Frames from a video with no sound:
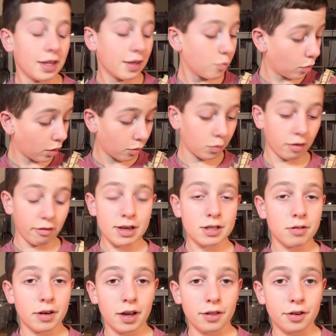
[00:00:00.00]
we're
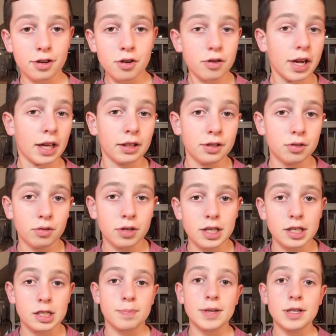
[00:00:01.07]
into another New Caledonian
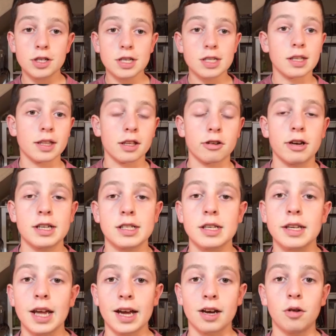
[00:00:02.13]
species like the Crested
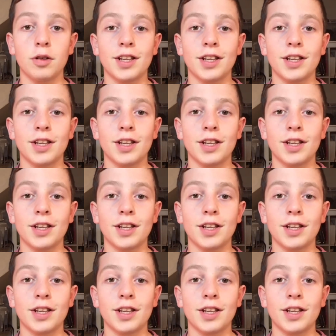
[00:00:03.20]
Gecko,